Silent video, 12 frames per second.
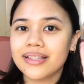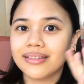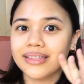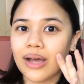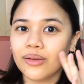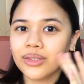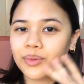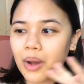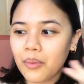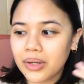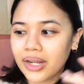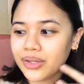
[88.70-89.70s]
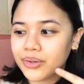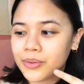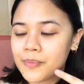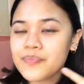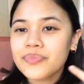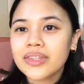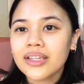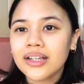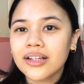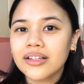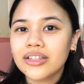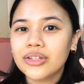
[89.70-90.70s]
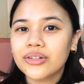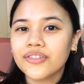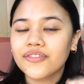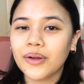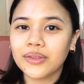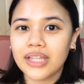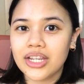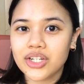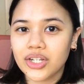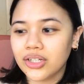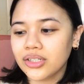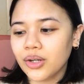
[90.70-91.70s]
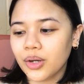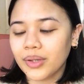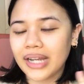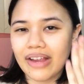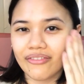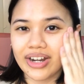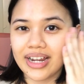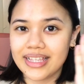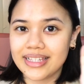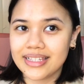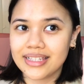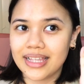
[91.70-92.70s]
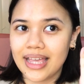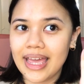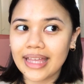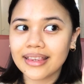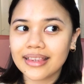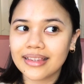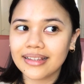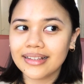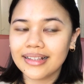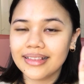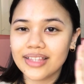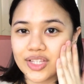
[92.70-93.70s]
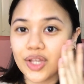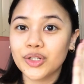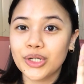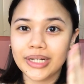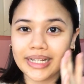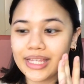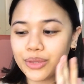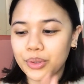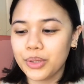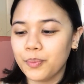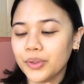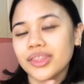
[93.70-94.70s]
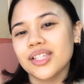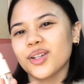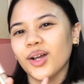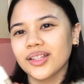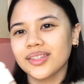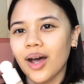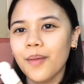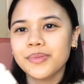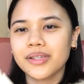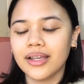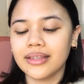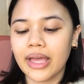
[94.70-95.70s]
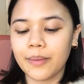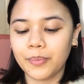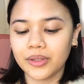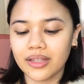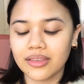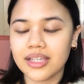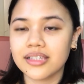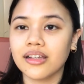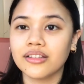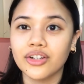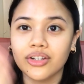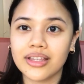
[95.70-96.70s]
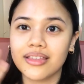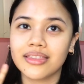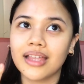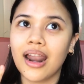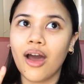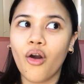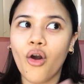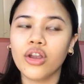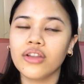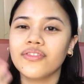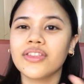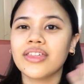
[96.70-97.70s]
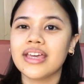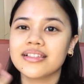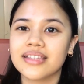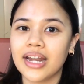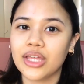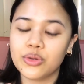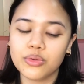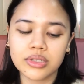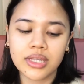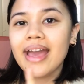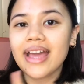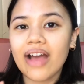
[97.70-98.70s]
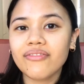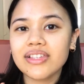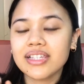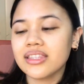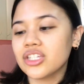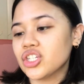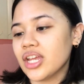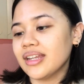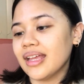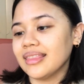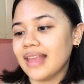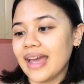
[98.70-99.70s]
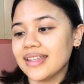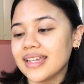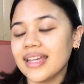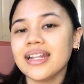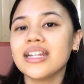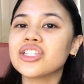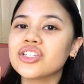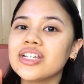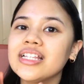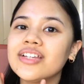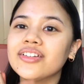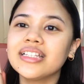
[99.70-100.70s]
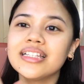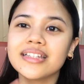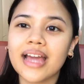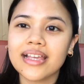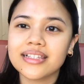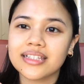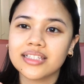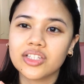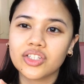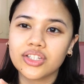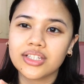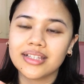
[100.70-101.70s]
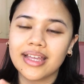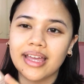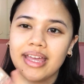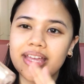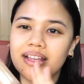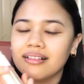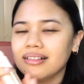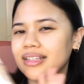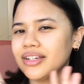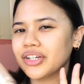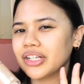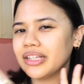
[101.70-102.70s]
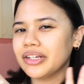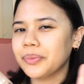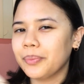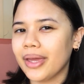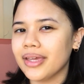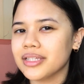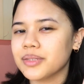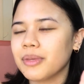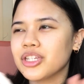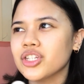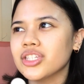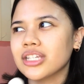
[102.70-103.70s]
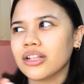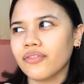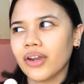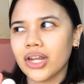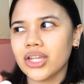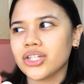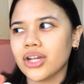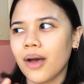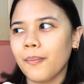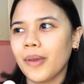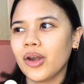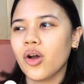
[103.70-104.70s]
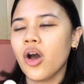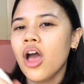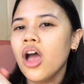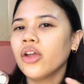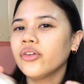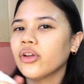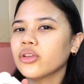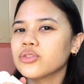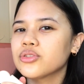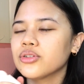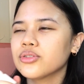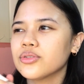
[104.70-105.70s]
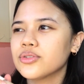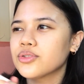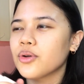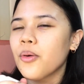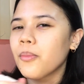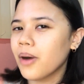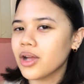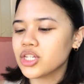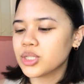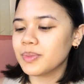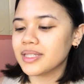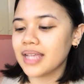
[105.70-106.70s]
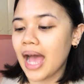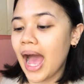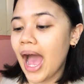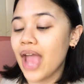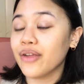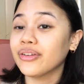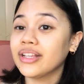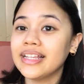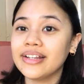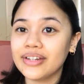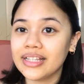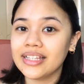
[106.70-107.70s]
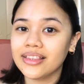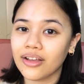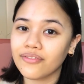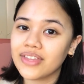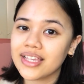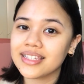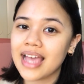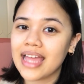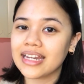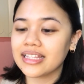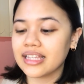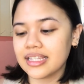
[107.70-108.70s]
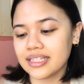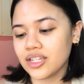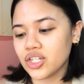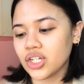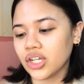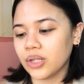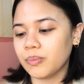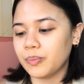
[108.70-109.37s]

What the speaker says: it down, nawawala yung foundation or whatever is it that's underneath when you put this on top. So I like putting this underneath na lang all of the things that I use. I have this in the shade Enlighten, and it's really nice because it's just like a clear base. Medyo silvery siya, pero not so much. Basta I really love this, and it is such a good